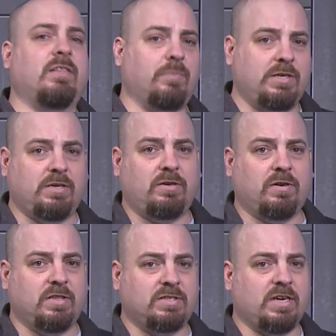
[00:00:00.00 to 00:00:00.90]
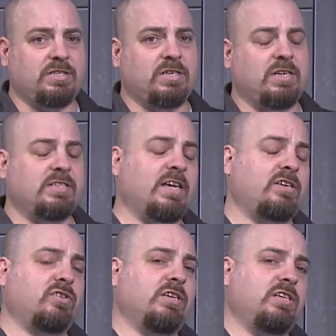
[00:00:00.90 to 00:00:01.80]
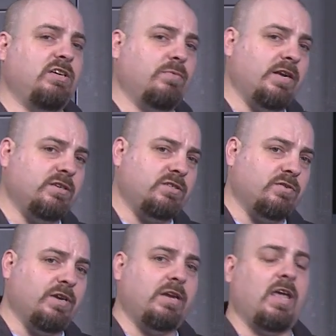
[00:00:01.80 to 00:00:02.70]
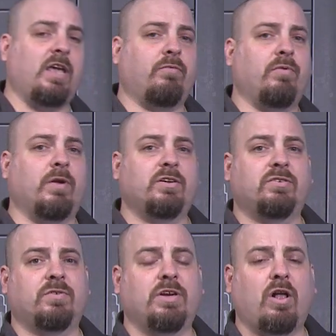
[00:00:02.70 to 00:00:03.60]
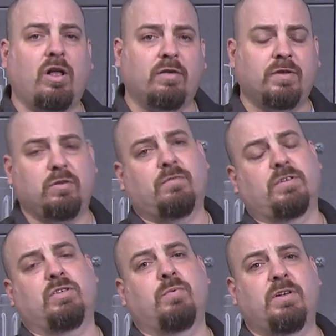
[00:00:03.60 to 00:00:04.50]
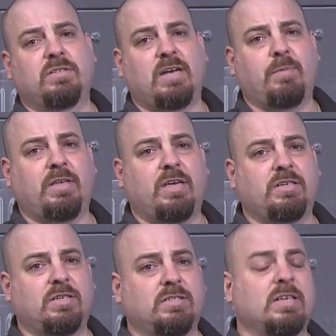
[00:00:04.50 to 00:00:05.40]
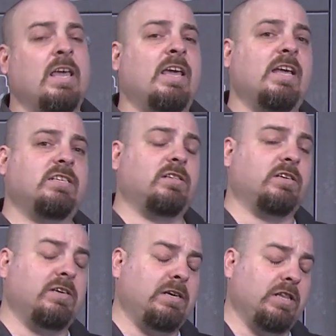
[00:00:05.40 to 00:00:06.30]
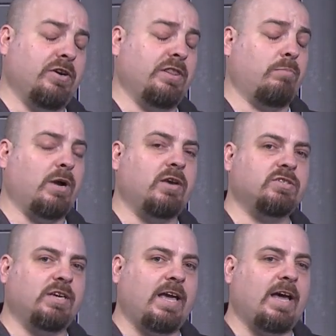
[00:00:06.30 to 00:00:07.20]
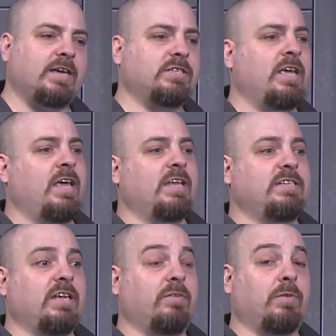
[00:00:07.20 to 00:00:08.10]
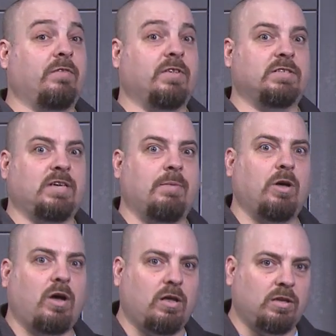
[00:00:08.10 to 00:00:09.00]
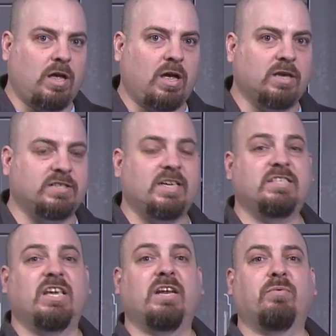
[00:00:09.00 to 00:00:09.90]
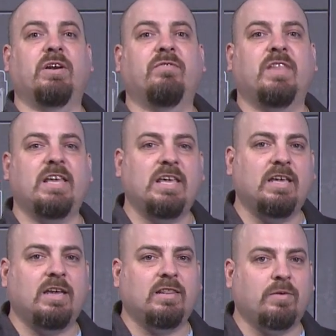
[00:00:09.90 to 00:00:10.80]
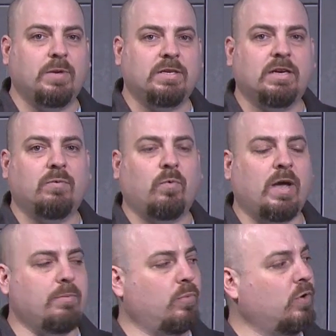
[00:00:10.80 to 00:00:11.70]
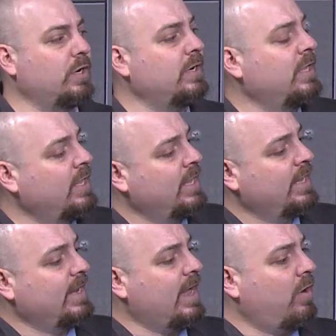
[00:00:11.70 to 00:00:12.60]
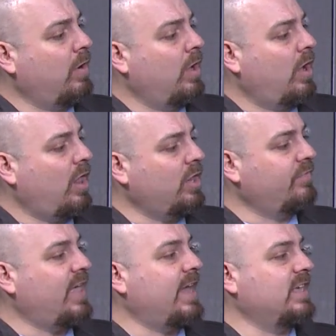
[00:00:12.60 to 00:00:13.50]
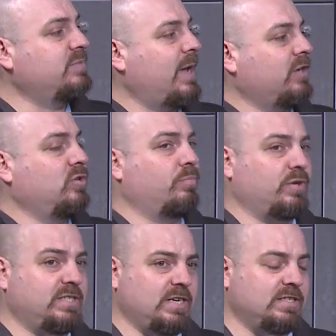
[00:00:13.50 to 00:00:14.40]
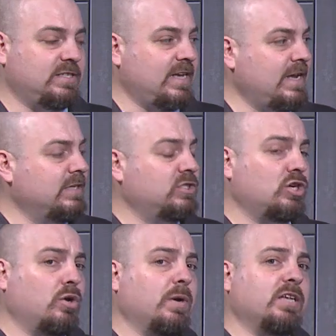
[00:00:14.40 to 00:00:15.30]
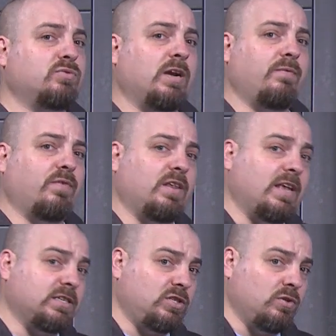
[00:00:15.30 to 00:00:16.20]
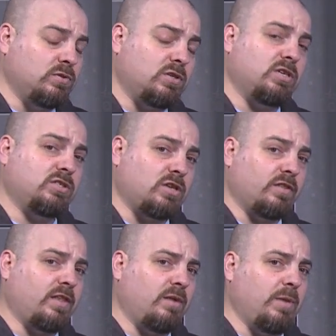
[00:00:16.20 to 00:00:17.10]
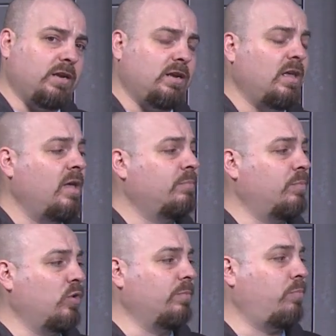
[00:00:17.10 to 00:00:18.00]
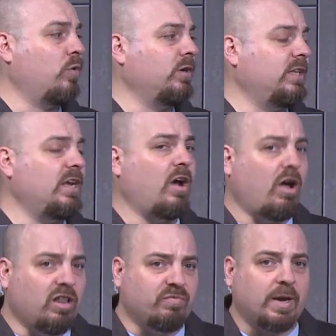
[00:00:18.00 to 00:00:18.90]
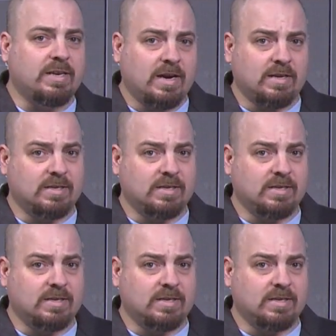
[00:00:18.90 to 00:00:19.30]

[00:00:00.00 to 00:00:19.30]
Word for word: that we did during the session. It's actually deregistering and re-registering all of the Universal Windows applications. It's clear, clearing the browser cache. It's getting rid of the Skype call logs. It's getting rid of the inking that we did in Whiteboard. Now, all of that is back to a pristine state, so it's ready for the next user to start their meeting, but more importantly, all of my data